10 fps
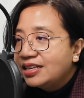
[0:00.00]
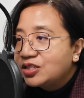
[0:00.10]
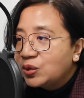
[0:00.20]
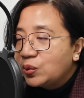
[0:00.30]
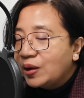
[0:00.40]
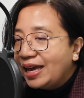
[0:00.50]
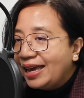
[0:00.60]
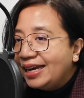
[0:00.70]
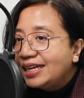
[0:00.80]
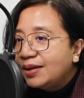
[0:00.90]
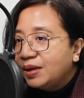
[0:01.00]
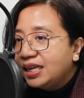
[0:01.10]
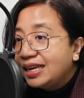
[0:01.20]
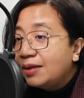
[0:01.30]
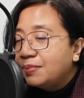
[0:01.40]
So I ended up
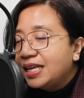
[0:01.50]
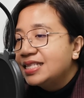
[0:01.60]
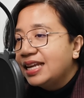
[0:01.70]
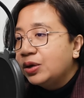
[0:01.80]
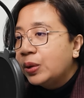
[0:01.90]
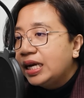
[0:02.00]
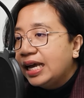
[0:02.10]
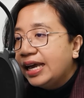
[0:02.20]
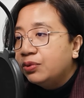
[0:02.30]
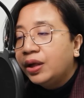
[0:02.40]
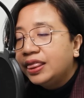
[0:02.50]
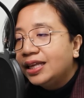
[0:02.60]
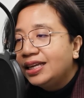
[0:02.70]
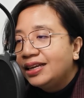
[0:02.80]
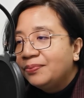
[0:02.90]
in that place like what I had
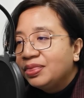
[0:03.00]
wanted.